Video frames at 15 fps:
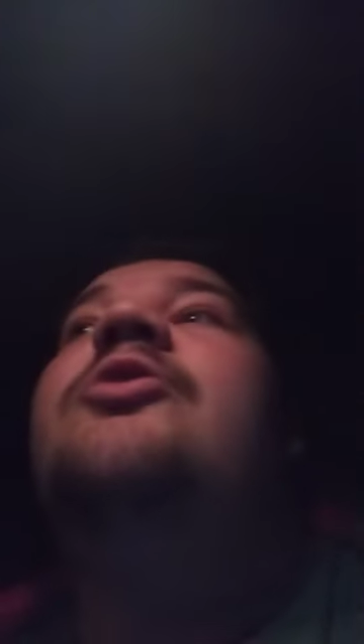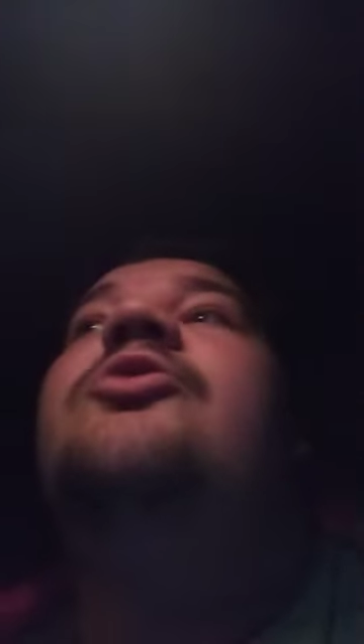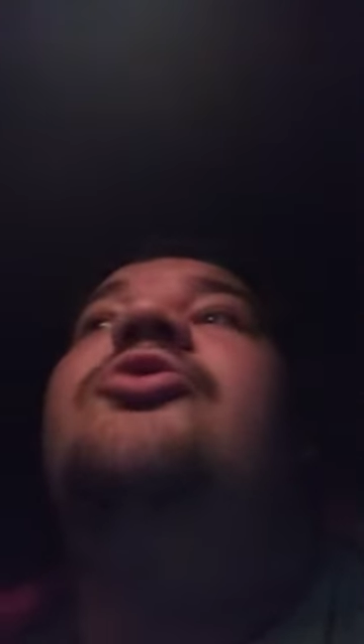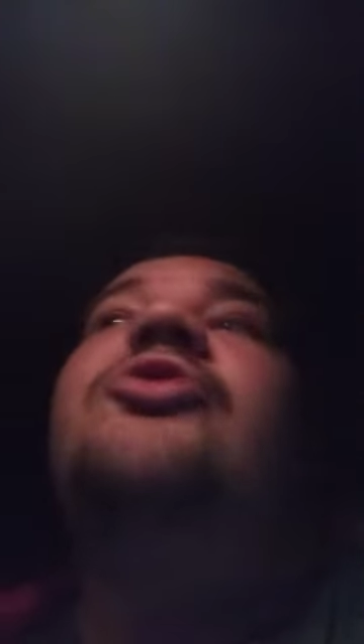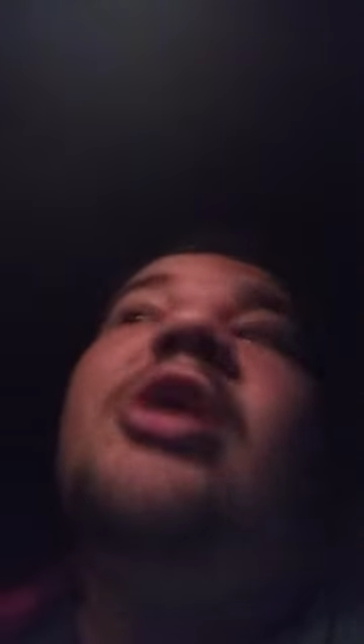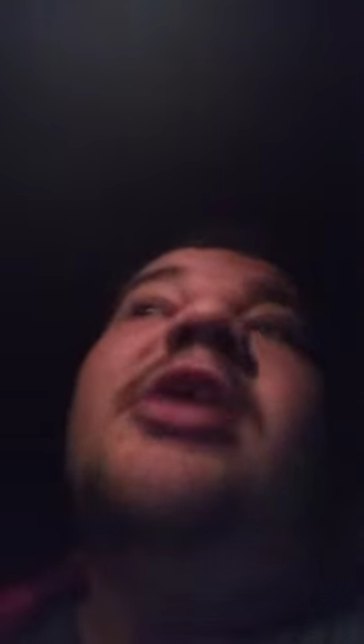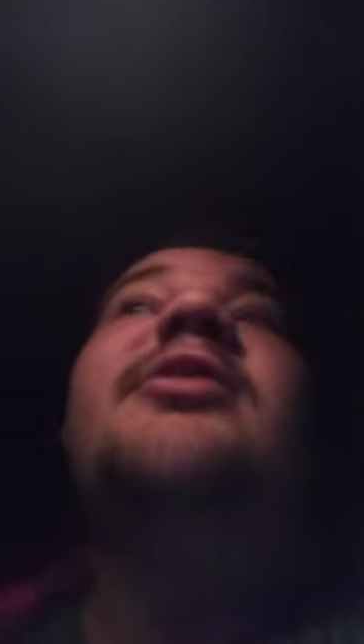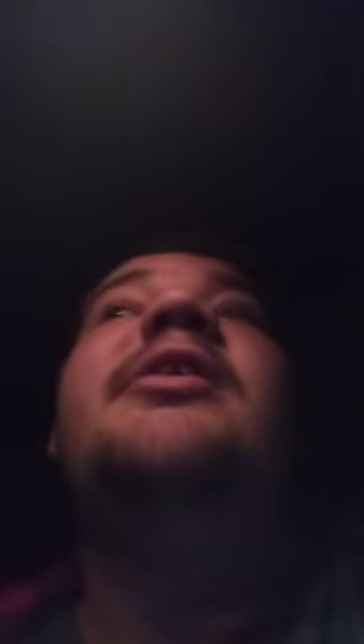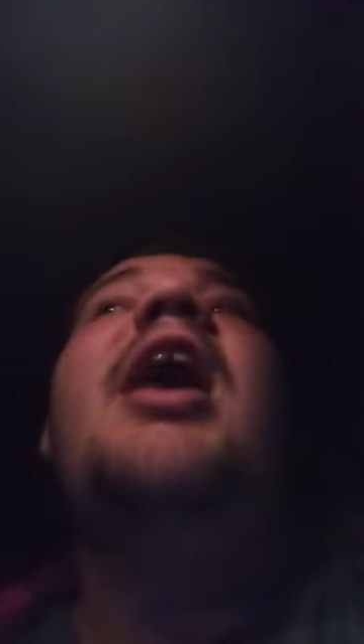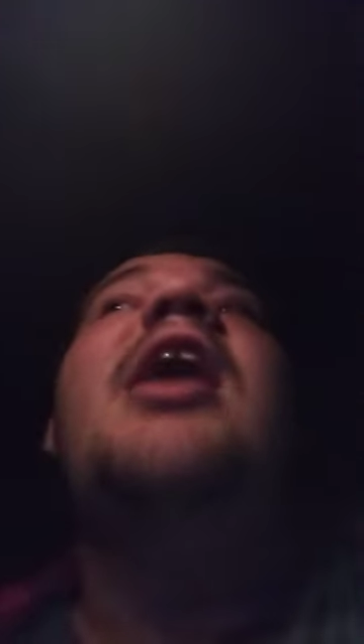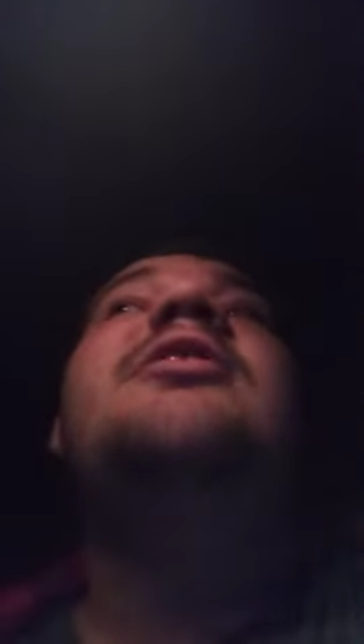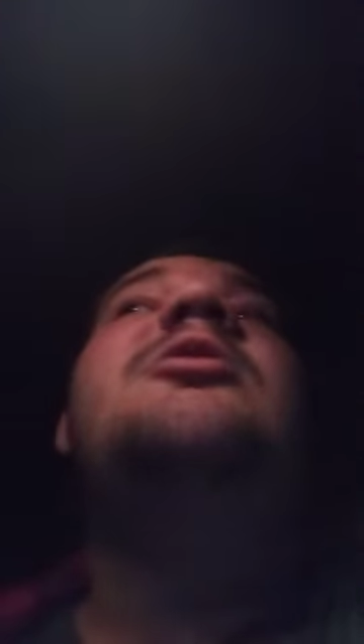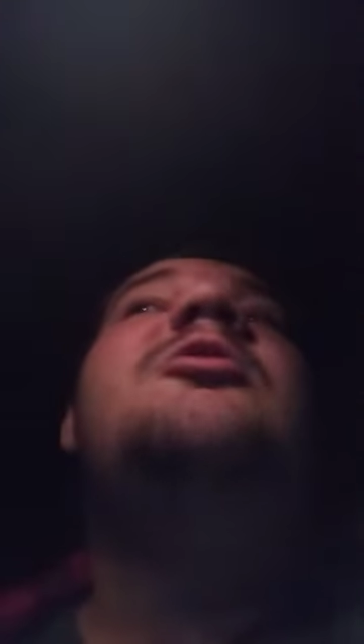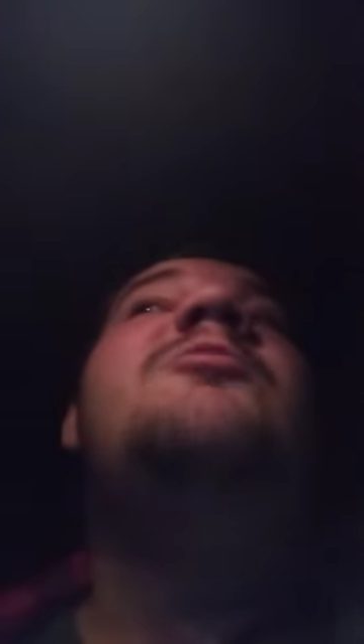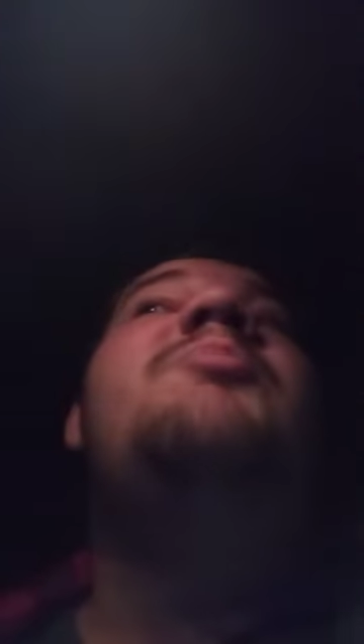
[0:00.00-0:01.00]
just
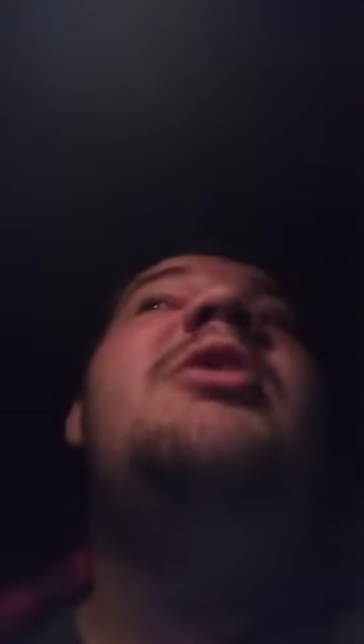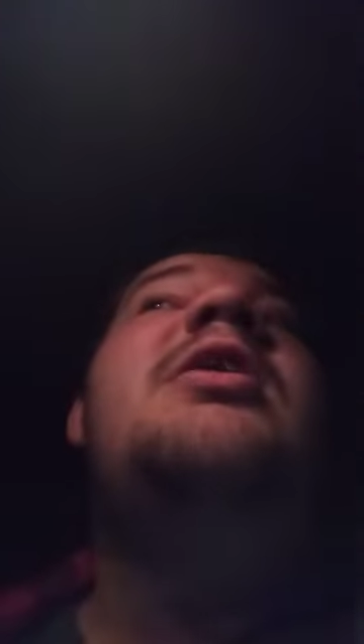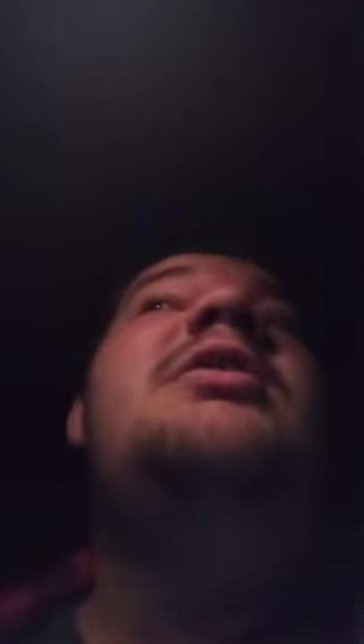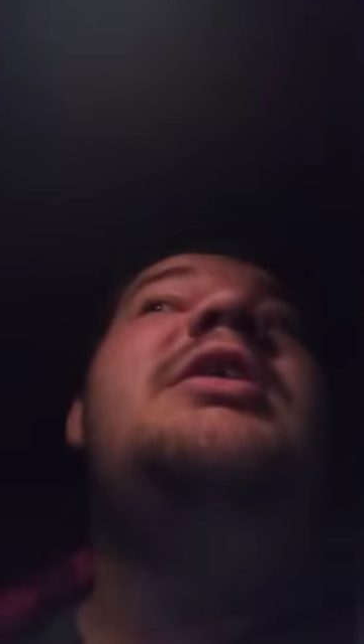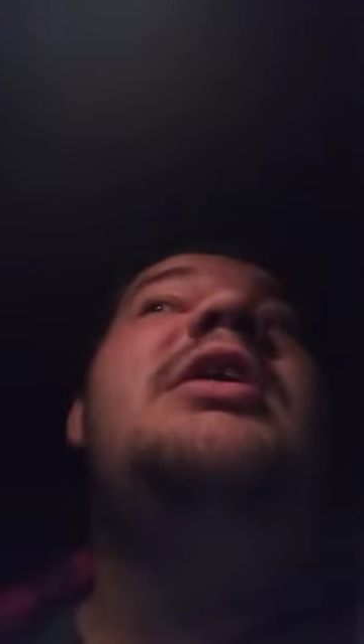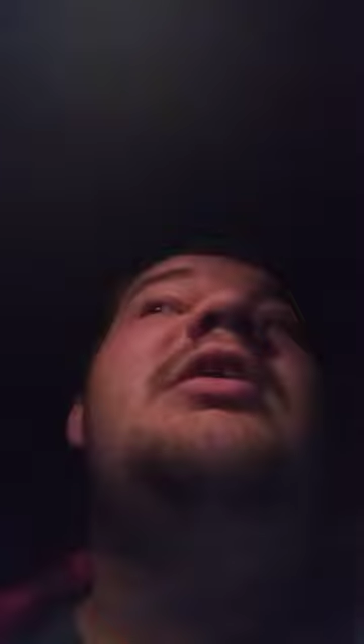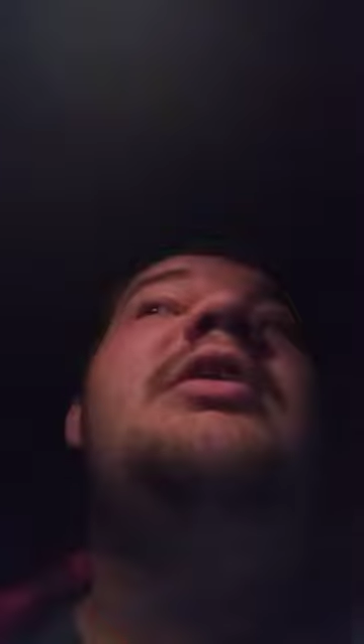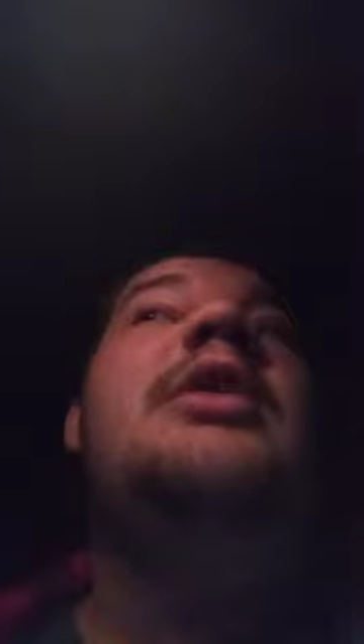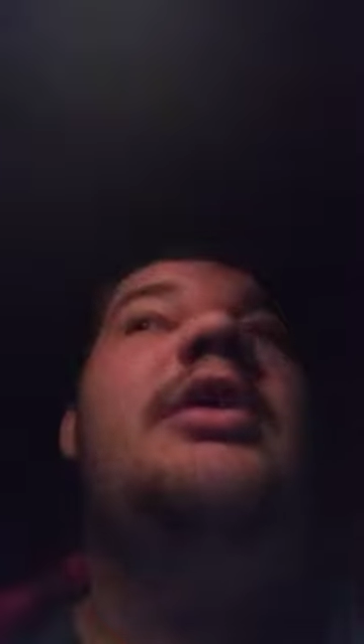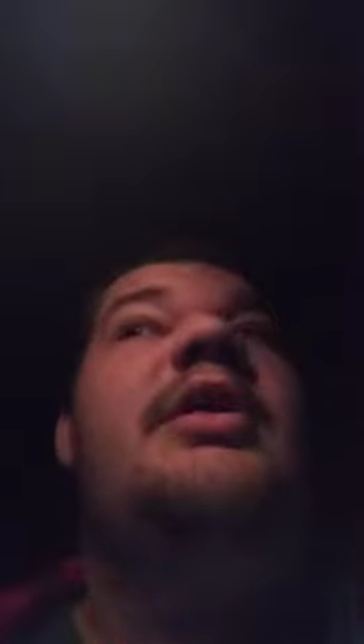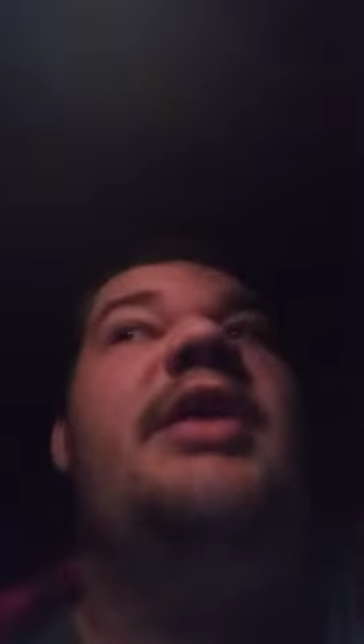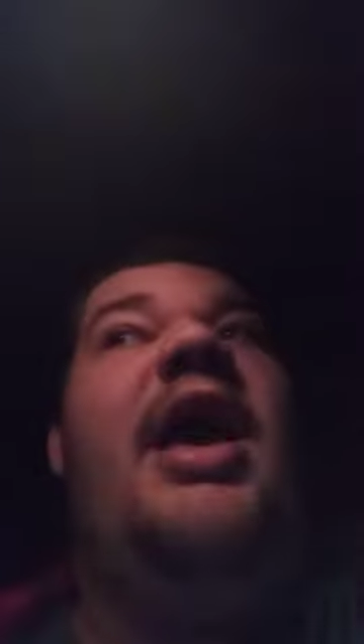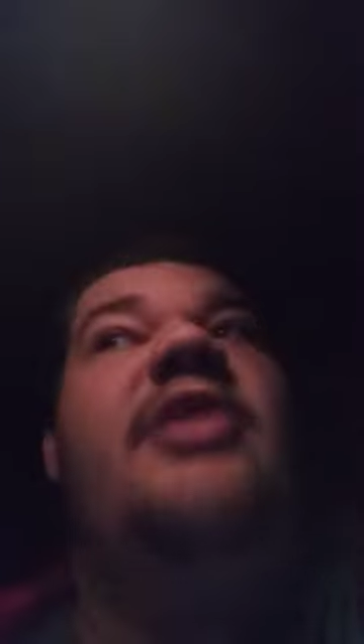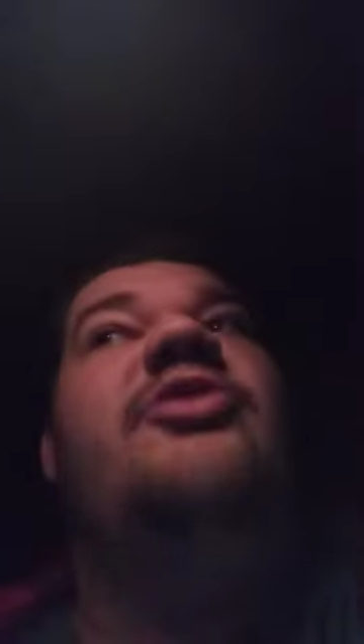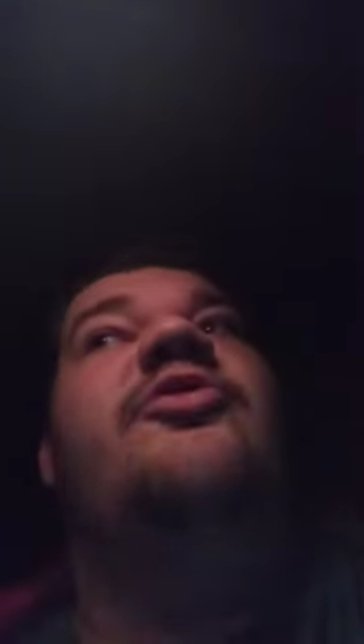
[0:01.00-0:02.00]
got suspended
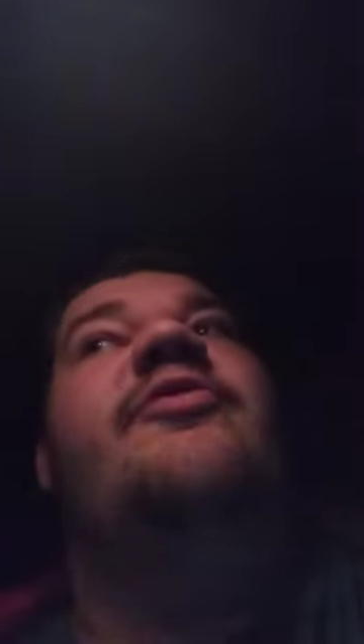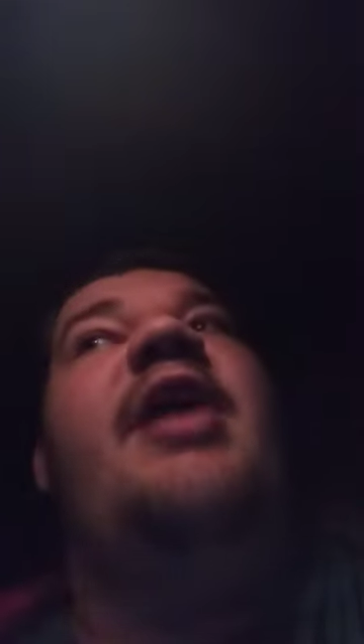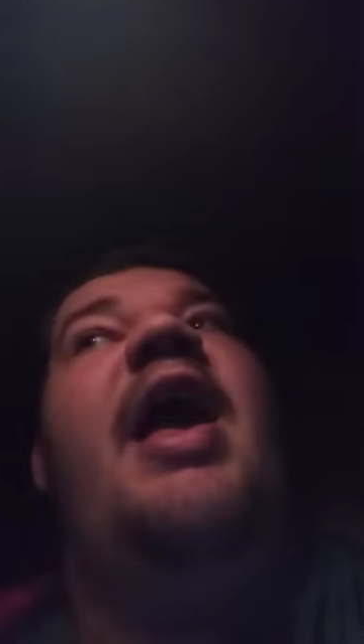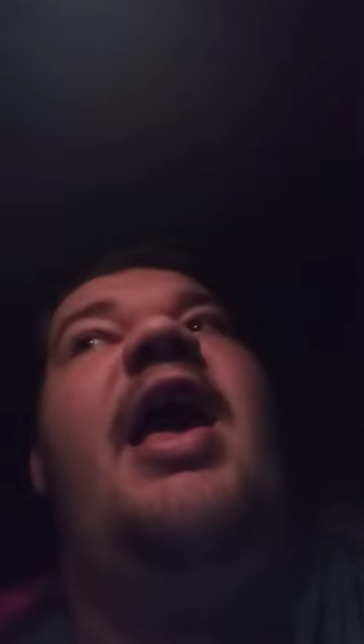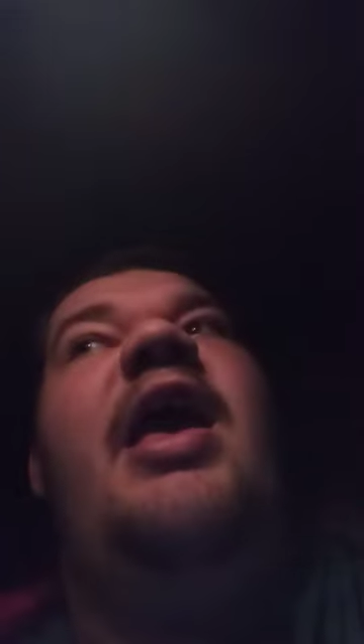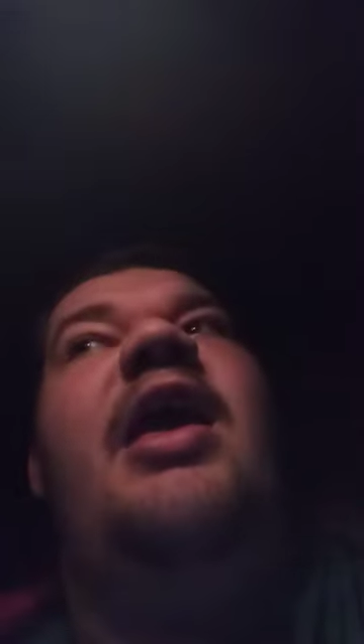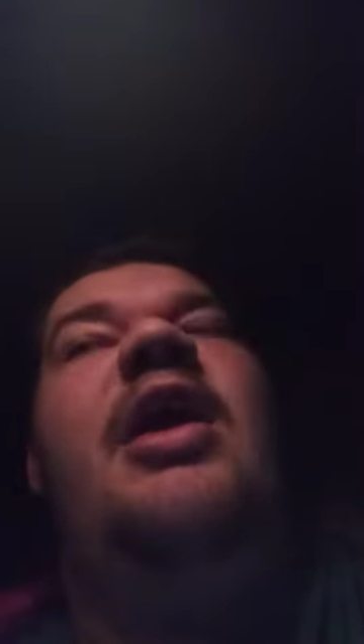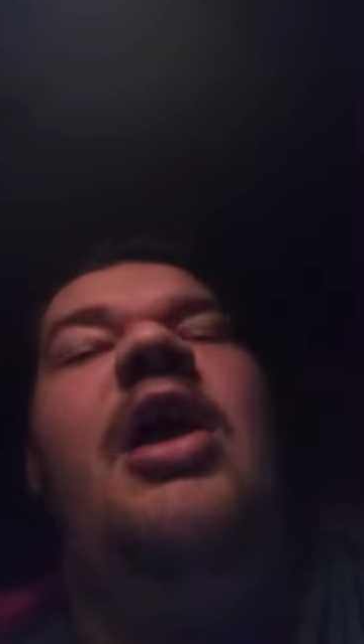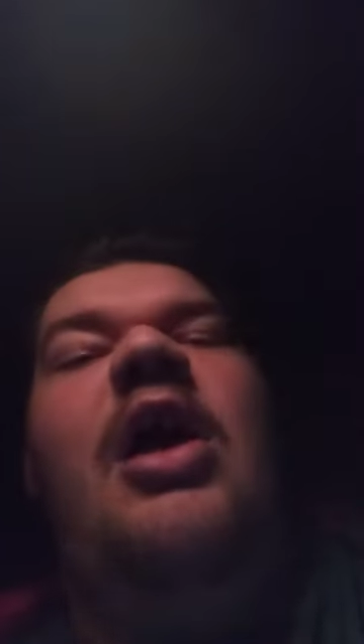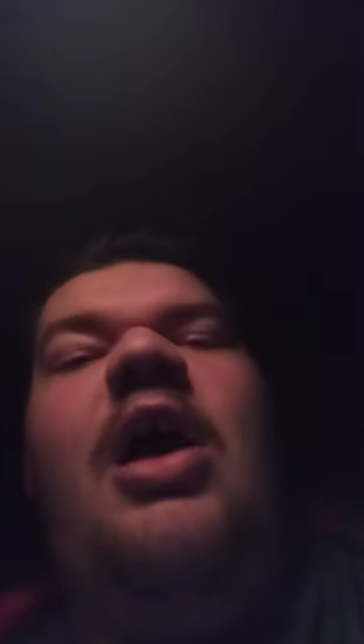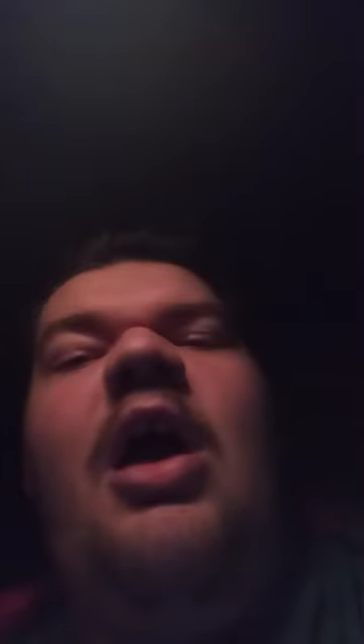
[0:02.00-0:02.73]
yesterday.